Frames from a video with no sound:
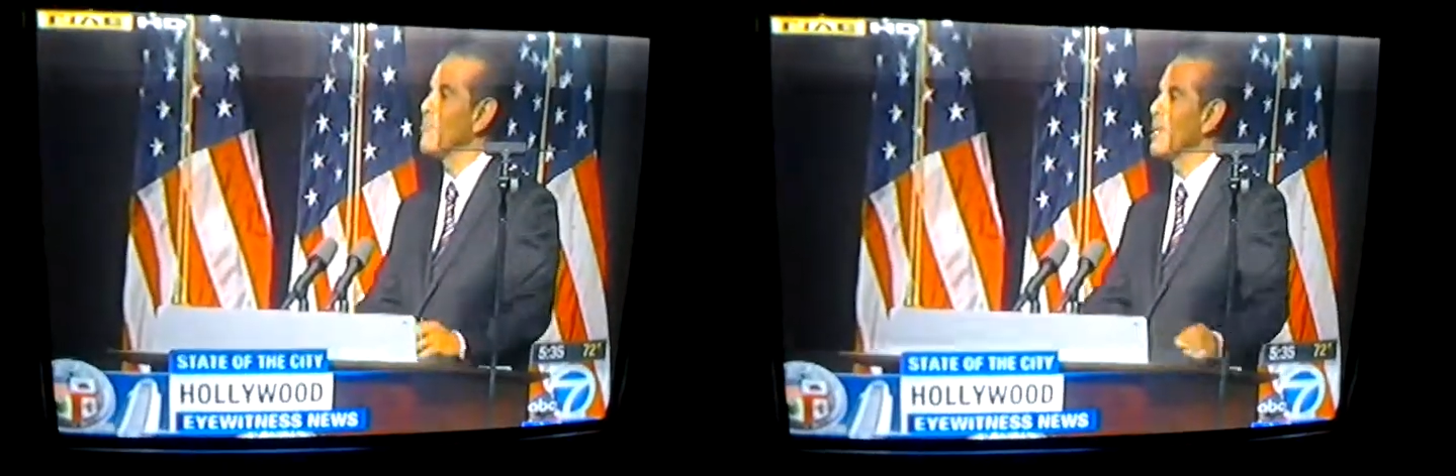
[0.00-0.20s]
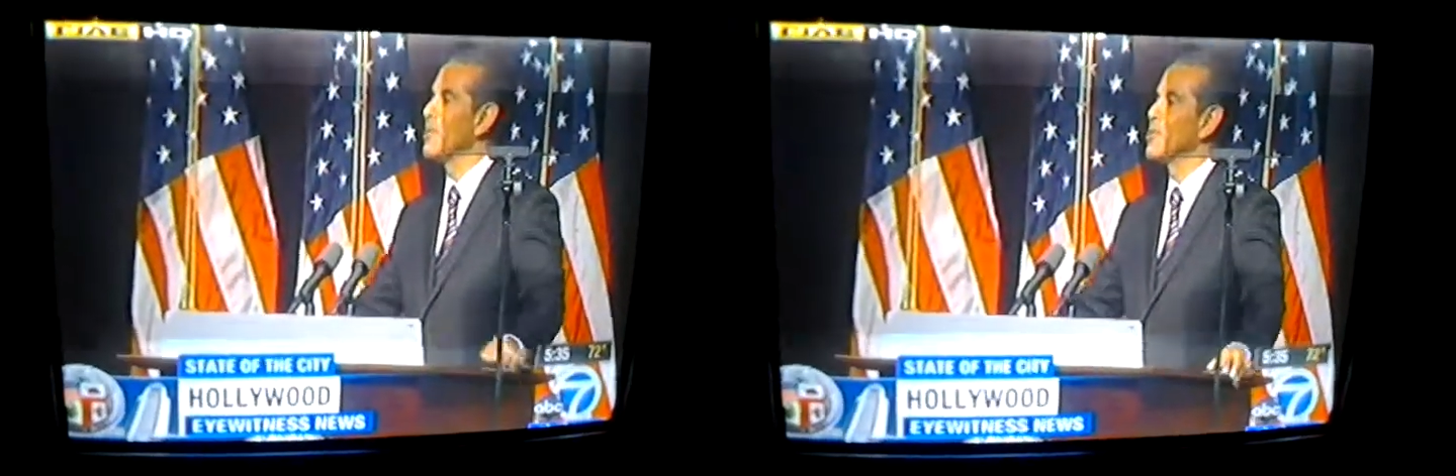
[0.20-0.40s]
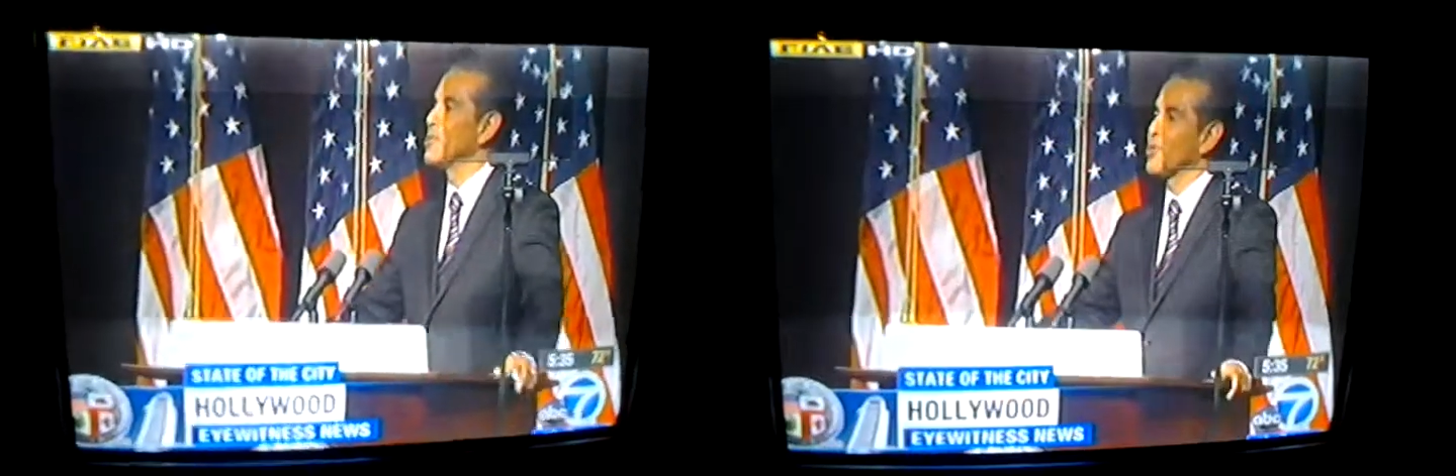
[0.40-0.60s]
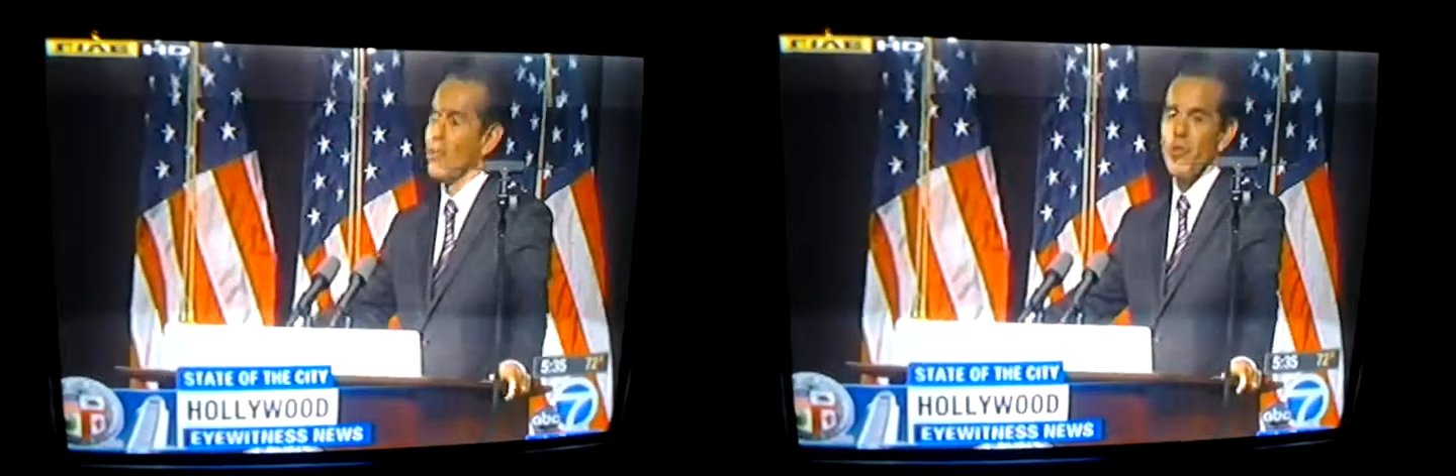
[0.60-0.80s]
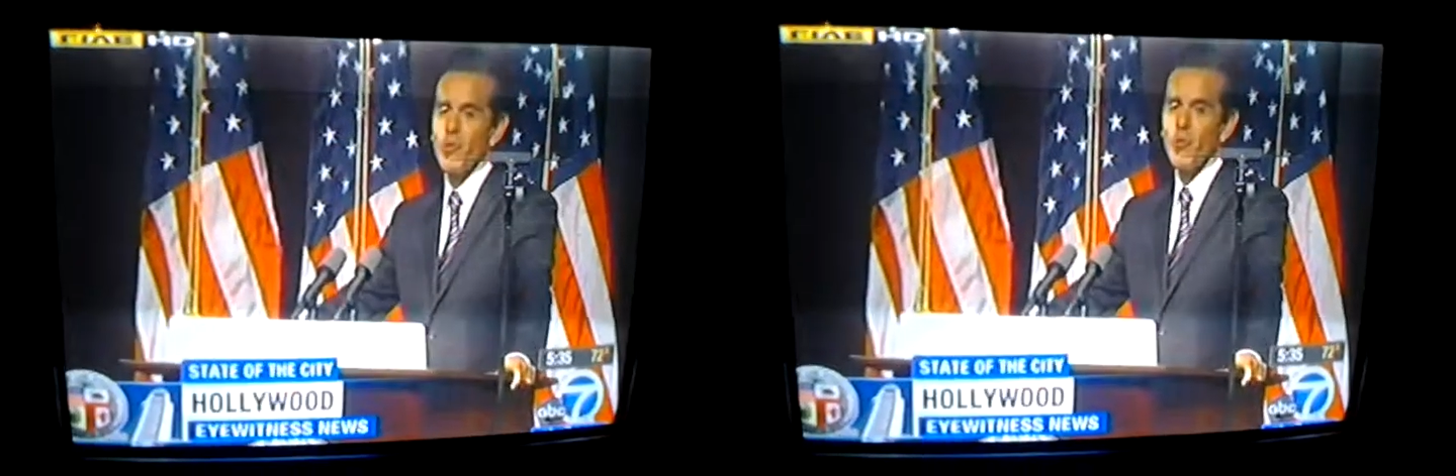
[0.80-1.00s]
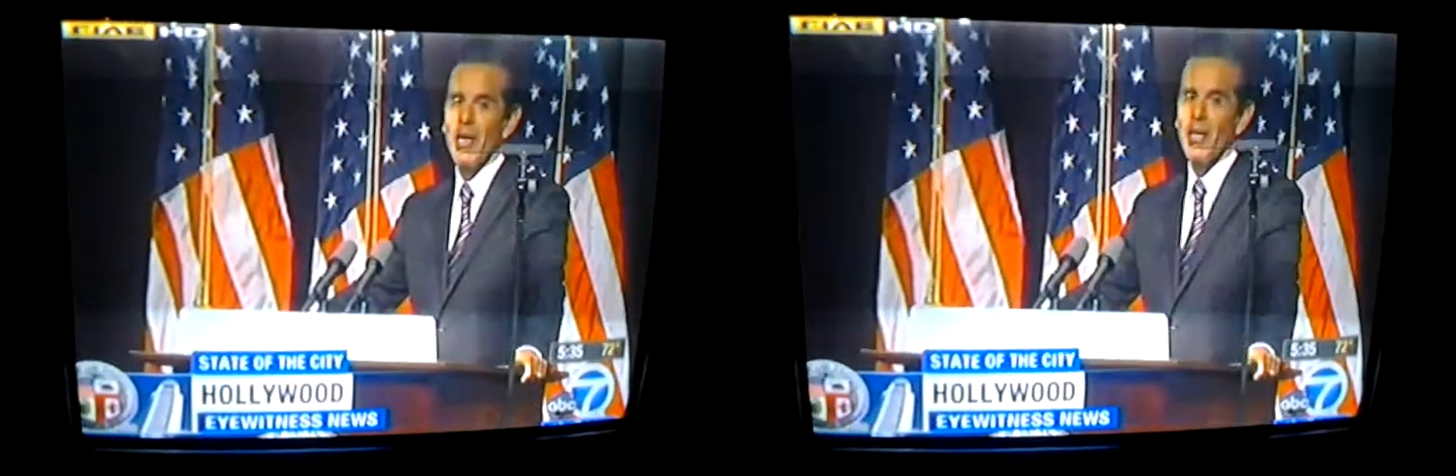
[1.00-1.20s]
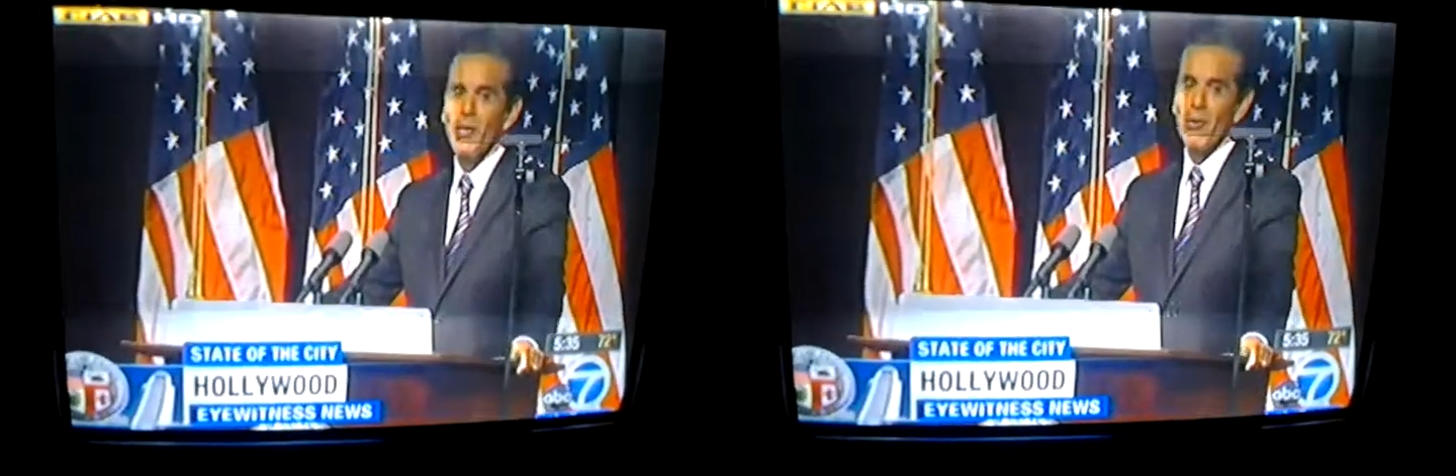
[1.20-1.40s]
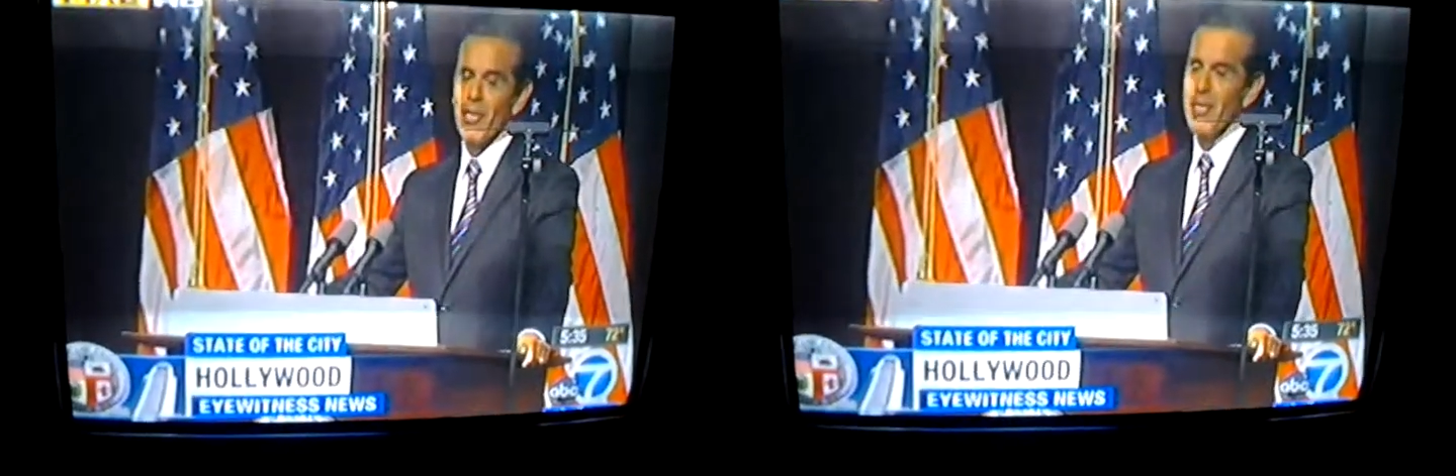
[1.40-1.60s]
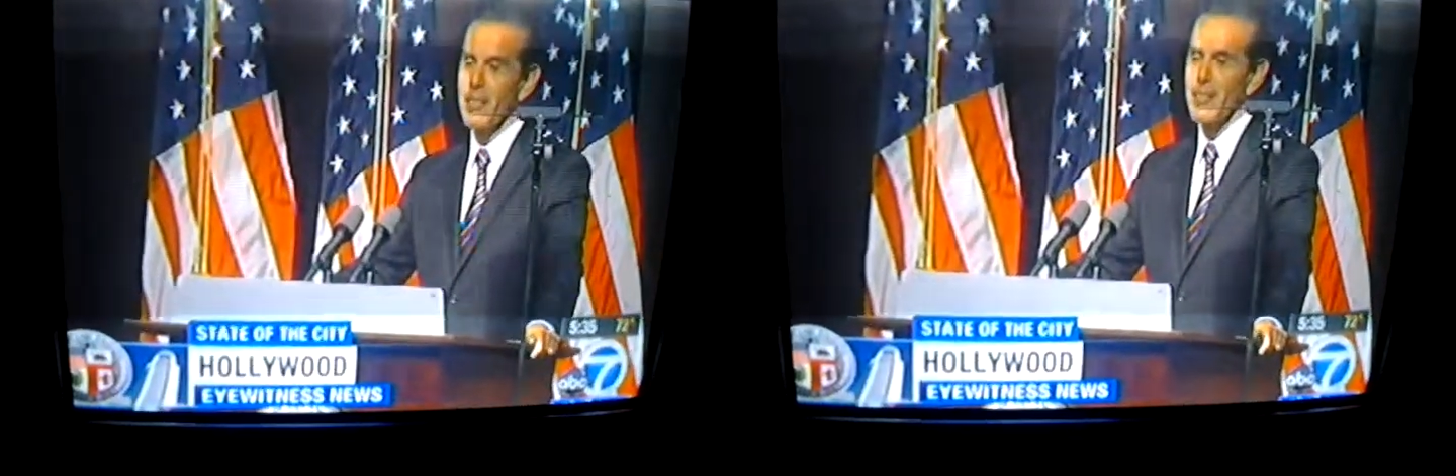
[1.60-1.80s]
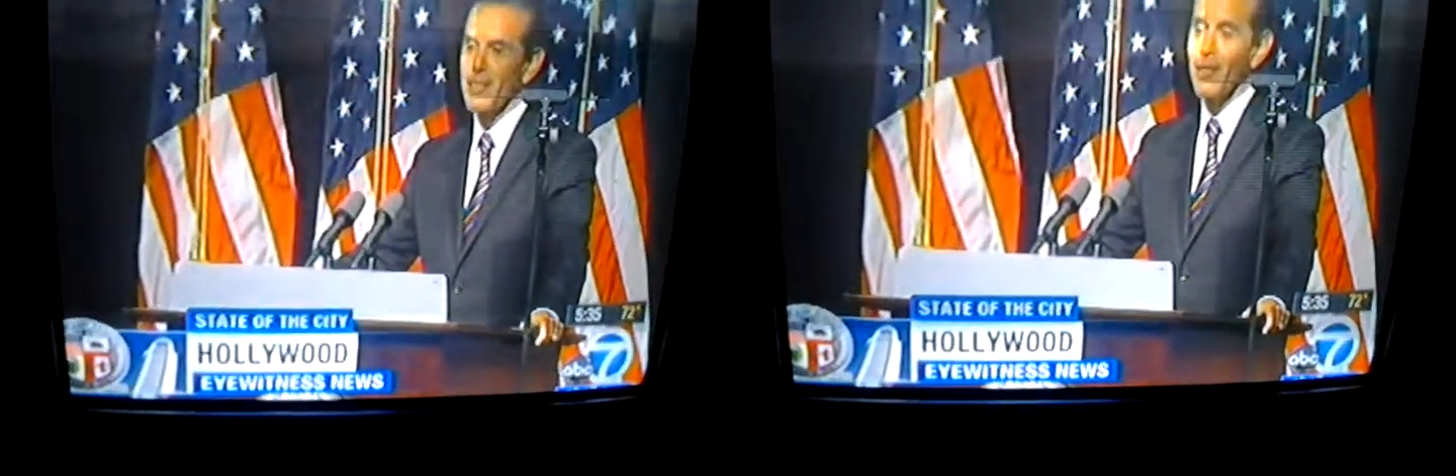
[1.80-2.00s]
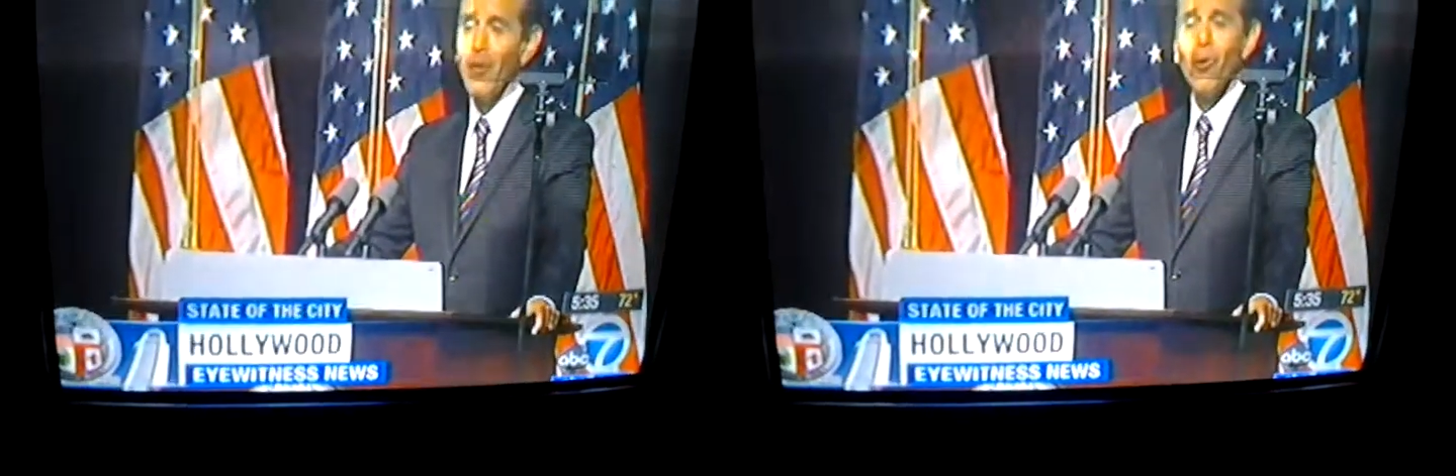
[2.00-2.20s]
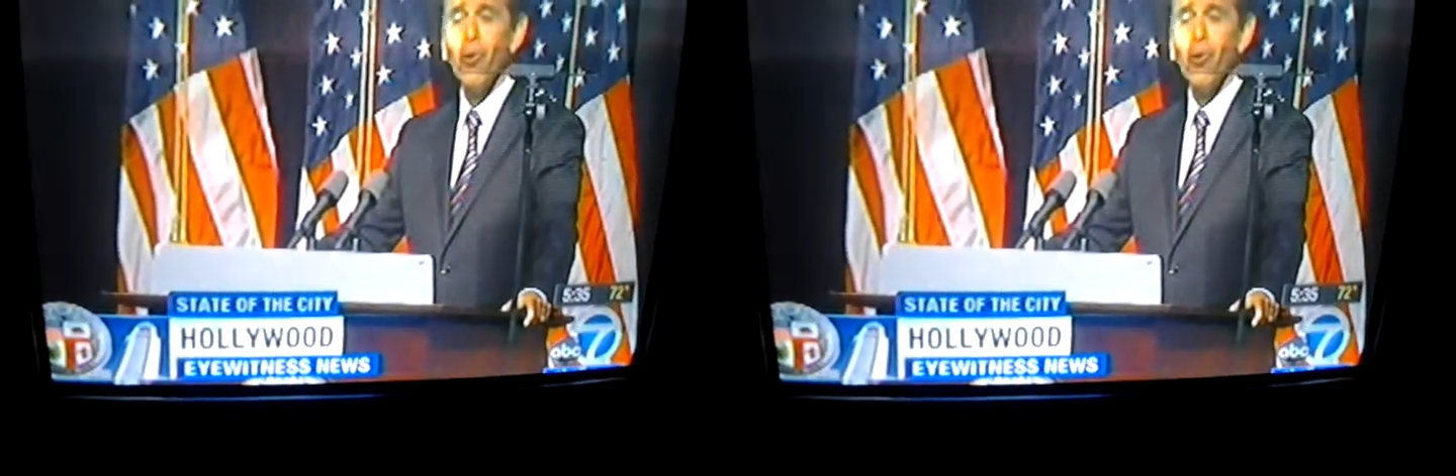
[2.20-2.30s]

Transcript: can't be discouraged by the critics